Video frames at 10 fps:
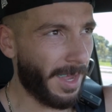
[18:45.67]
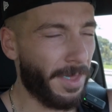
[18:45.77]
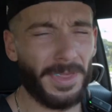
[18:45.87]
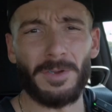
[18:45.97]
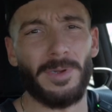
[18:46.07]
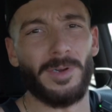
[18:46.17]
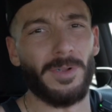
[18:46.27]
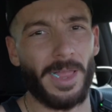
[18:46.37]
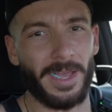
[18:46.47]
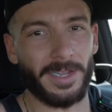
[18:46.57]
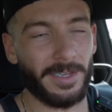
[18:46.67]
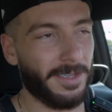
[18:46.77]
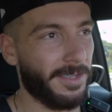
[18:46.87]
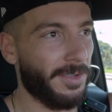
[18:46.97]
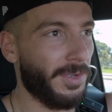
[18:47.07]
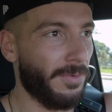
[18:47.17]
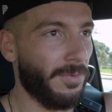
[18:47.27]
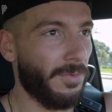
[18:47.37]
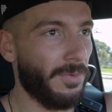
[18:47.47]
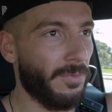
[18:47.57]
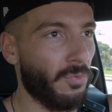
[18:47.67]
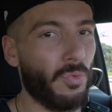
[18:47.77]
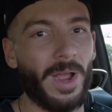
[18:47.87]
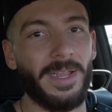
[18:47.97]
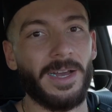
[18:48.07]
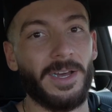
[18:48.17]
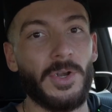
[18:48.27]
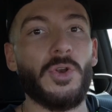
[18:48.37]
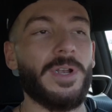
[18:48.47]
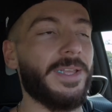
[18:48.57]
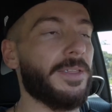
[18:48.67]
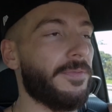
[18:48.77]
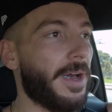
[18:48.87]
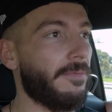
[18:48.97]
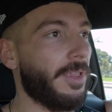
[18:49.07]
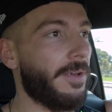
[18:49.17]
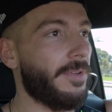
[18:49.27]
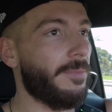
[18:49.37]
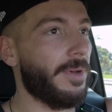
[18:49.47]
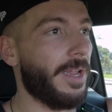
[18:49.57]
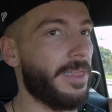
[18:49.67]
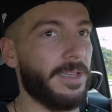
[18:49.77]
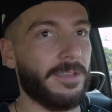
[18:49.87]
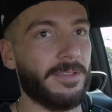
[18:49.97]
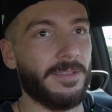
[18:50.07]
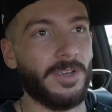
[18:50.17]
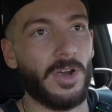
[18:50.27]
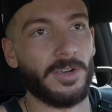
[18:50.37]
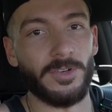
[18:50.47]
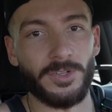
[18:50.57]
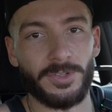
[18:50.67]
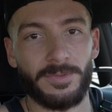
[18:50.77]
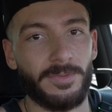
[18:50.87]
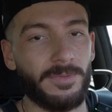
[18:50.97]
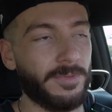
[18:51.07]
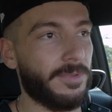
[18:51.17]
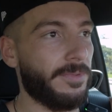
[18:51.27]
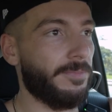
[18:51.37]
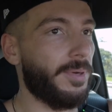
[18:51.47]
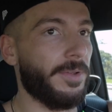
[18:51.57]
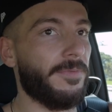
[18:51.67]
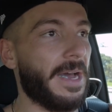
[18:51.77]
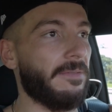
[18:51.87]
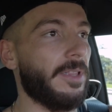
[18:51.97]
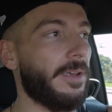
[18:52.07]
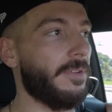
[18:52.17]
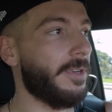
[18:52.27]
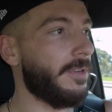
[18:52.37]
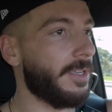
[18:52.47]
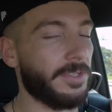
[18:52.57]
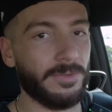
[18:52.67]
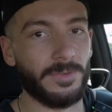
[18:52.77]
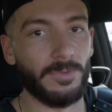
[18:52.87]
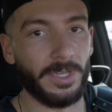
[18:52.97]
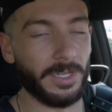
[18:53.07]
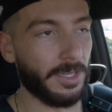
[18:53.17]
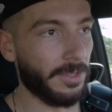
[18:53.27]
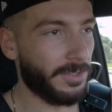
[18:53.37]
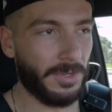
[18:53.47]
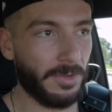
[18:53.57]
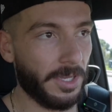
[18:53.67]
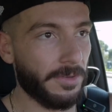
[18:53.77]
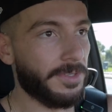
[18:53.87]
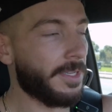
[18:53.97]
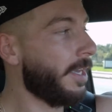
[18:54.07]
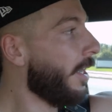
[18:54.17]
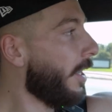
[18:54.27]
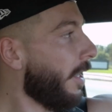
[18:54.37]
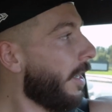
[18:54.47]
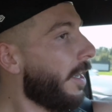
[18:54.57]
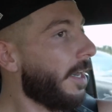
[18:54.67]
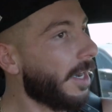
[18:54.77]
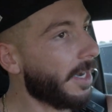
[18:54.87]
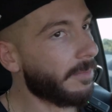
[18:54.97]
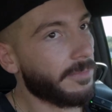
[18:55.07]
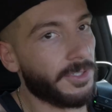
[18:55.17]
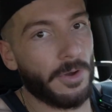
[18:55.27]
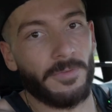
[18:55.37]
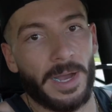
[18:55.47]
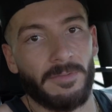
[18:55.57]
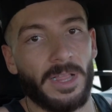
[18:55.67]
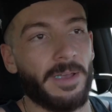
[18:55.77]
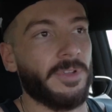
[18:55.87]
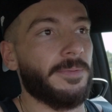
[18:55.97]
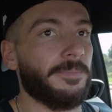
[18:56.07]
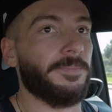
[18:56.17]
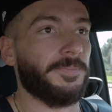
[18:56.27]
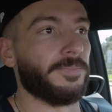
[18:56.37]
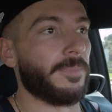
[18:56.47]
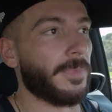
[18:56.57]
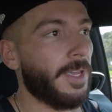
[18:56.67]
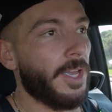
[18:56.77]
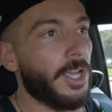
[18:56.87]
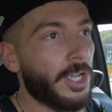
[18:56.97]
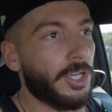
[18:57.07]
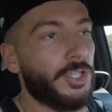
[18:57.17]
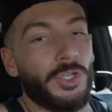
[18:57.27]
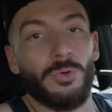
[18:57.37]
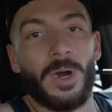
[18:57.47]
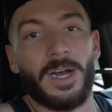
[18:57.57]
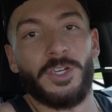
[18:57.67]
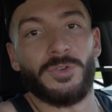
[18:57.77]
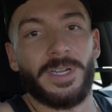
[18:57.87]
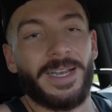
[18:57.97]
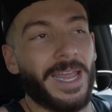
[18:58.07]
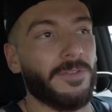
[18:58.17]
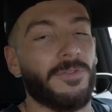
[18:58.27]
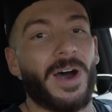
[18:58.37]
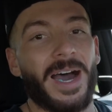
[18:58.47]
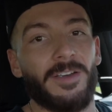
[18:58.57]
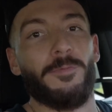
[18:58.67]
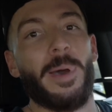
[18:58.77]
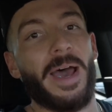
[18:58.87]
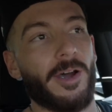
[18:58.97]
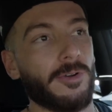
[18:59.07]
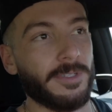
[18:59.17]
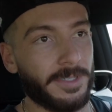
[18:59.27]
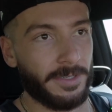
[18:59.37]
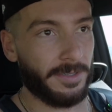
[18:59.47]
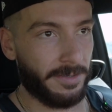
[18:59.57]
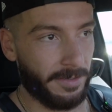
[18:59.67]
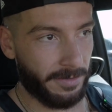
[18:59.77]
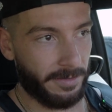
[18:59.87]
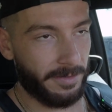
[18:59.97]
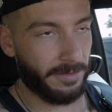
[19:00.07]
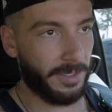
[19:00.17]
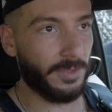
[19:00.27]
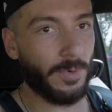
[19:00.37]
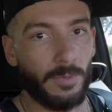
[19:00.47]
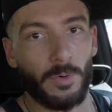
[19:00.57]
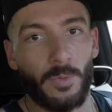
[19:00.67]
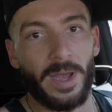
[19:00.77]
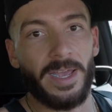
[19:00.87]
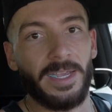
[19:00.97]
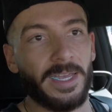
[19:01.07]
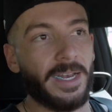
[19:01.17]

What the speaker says: I think we were like right underneath 5'11", but I think the doctor just put it 5'11" because it was really close, so close. So 5'11", 205 pounds is what we're weighing